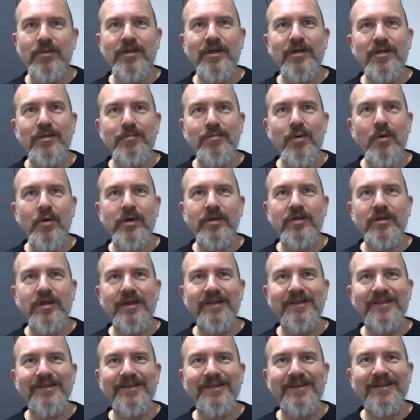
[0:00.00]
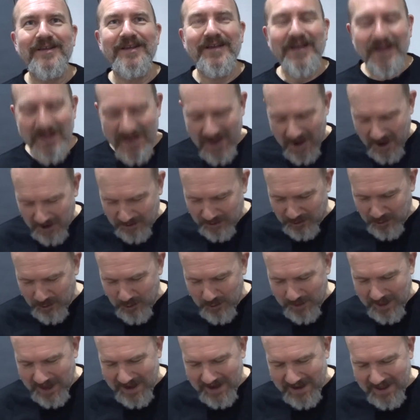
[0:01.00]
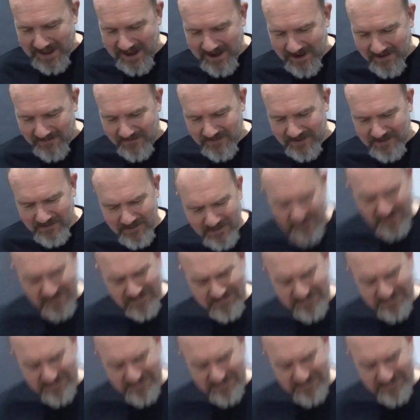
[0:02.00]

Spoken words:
disappointing. I saw that there and I think, well,